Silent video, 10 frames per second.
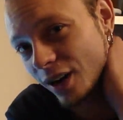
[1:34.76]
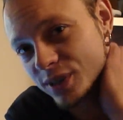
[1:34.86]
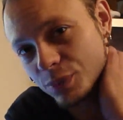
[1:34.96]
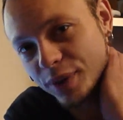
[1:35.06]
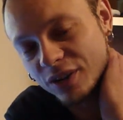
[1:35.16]
was
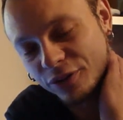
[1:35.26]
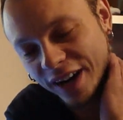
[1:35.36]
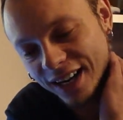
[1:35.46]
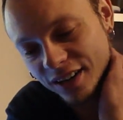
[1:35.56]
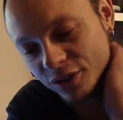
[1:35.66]
a big
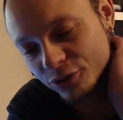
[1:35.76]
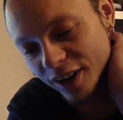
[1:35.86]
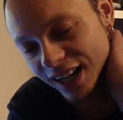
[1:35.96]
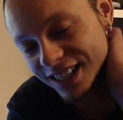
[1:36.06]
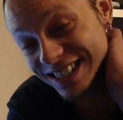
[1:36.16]
fan of
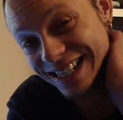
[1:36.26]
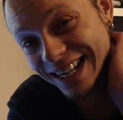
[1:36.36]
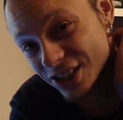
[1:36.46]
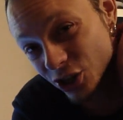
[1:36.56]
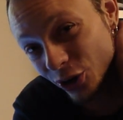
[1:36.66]
G.I.
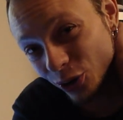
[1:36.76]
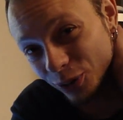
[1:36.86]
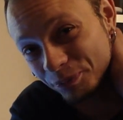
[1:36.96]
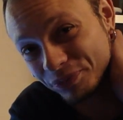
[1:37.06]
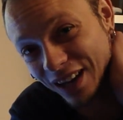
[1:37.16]
Joe.
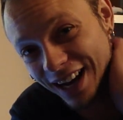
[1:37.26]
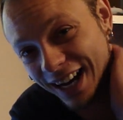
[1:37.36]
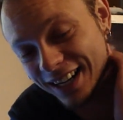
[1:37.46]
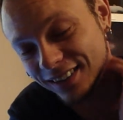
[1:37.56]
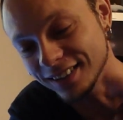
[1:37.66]
I
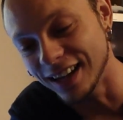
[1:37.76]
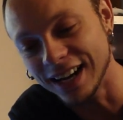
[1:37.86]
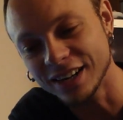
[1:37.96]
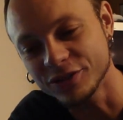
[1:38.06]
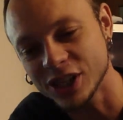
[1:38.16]
had a
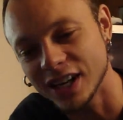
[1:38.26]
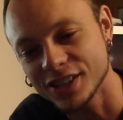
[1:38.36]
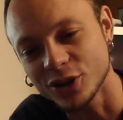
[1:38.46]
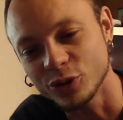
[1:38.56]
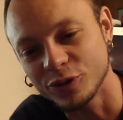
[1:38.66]
lot of G.I.
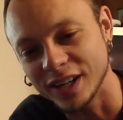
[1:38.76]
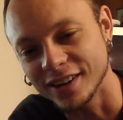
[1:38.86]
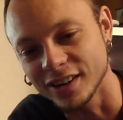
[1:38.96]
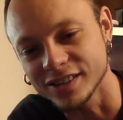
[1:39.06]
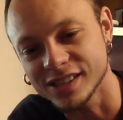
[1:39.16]
Joe
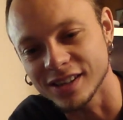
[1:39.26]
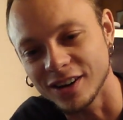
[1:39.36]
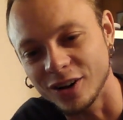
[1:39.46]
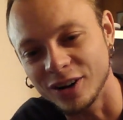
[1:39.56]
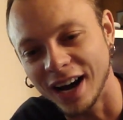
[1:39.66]
figures,
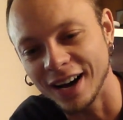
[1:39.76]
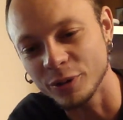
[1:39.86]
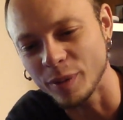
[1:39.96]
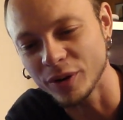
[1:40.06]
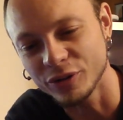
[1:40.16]
I
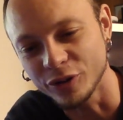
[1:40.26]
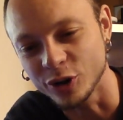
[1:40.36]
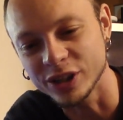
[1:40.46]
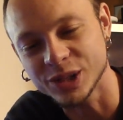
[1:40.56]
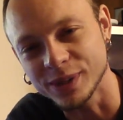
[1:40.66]
remember for
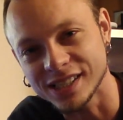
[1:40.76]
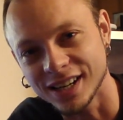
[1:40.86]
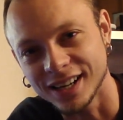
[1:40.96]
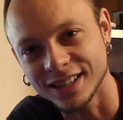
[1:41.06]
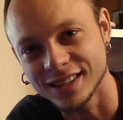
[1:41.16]
Christmas I
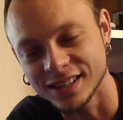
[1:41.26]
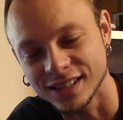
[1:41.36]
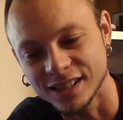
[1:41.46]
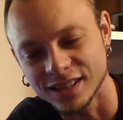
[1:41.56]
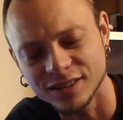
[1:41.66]
got
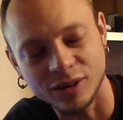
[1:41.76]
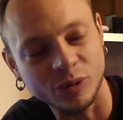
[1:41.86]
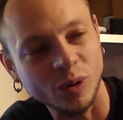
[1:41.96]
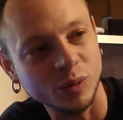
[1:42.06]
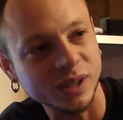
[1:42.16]

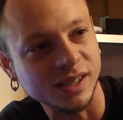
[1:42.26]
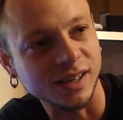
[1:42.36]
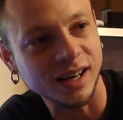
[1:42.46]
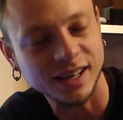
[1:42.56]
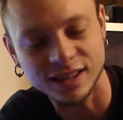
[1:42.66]
what was it?
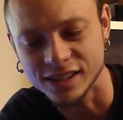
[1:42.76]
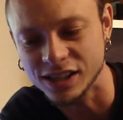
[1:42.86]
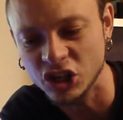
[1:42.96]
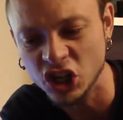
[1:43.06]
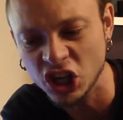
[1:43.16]
I got
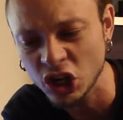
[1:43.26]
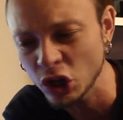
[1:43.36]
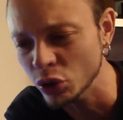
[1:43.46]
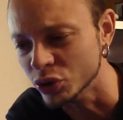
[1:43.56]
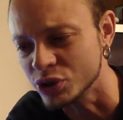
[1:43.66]
this
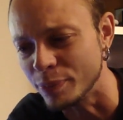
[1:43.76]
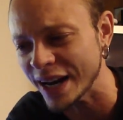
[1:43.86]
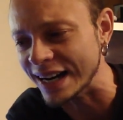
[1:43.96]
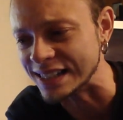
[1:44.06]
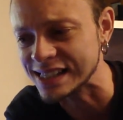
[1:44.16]
huge
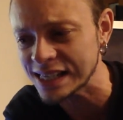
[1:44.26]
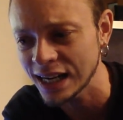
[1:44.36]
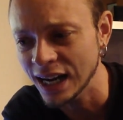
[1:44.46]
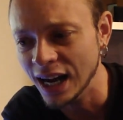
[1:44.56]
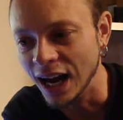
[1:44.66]
base
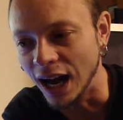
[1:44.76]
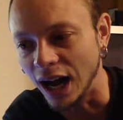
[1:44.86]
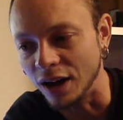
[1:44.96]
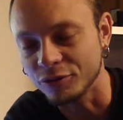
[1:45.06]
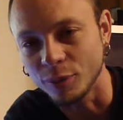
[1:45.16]

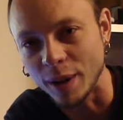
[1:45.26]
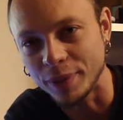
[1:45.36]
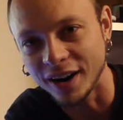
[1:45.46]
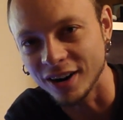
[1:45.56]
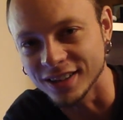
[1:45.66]
for my
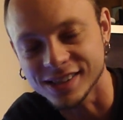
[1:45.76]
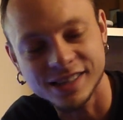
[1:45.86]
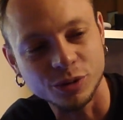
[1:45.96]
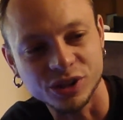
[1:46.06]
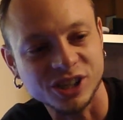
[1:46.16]
parents.
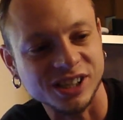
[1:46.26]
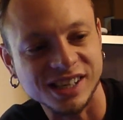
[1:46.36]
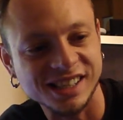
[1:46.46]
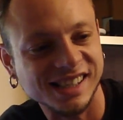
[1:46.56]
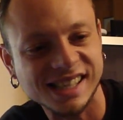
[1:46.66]
It was just
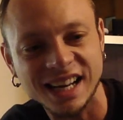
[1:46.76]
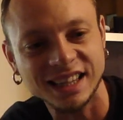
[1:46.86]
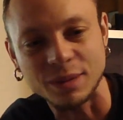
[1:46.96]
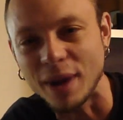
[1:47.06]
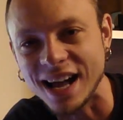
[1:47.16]

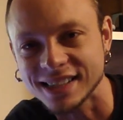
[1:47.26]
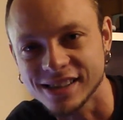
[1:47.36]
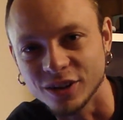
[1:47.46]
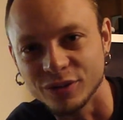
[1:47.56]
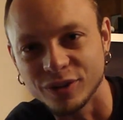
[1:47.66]
insanely
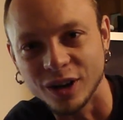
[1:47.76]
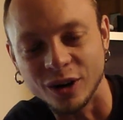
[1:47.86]
massive,